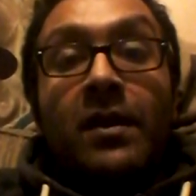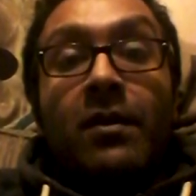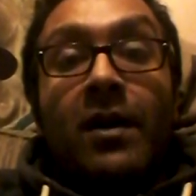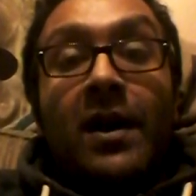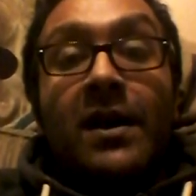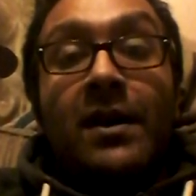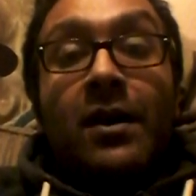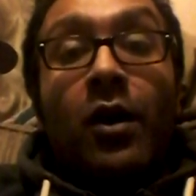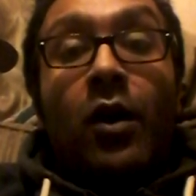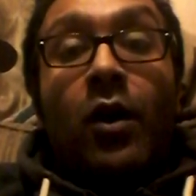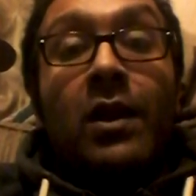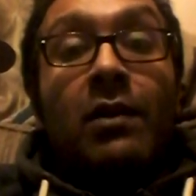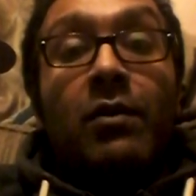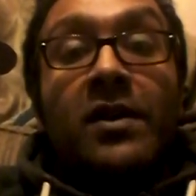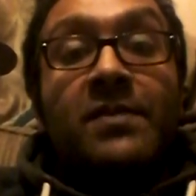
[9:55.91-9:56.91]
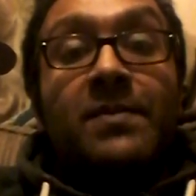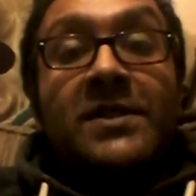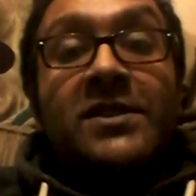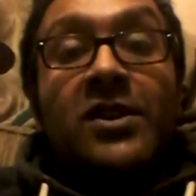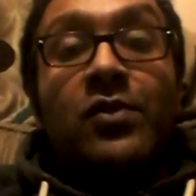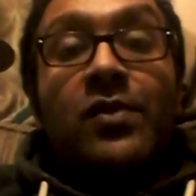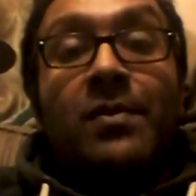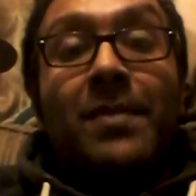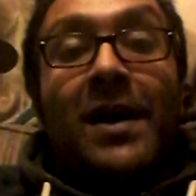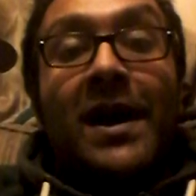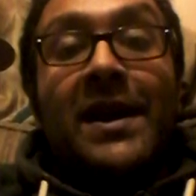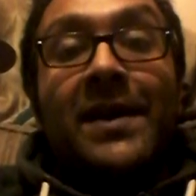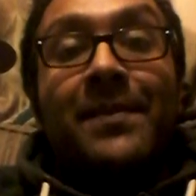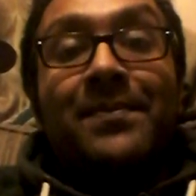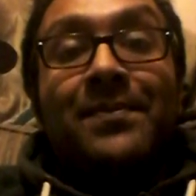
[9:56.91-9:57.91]
Right? All I want is my children
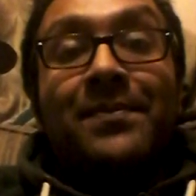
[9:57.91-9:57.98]
back.